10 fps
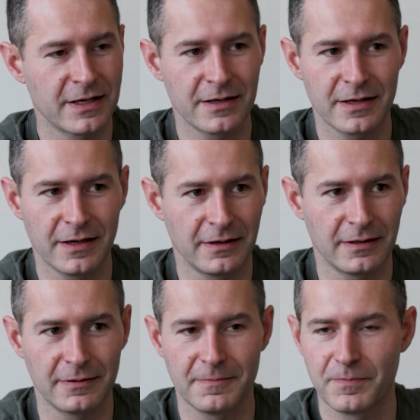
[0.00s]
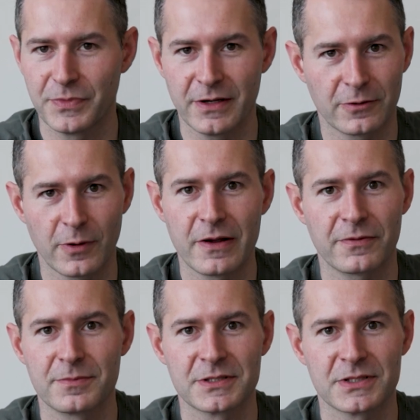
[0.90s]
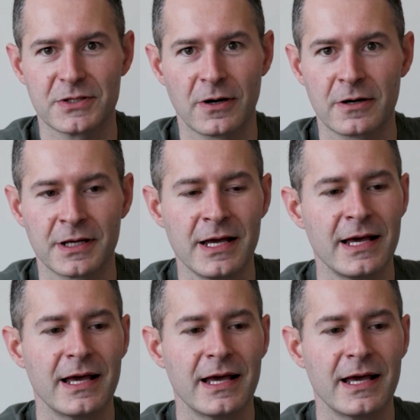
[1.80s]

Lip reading: They're great from the start.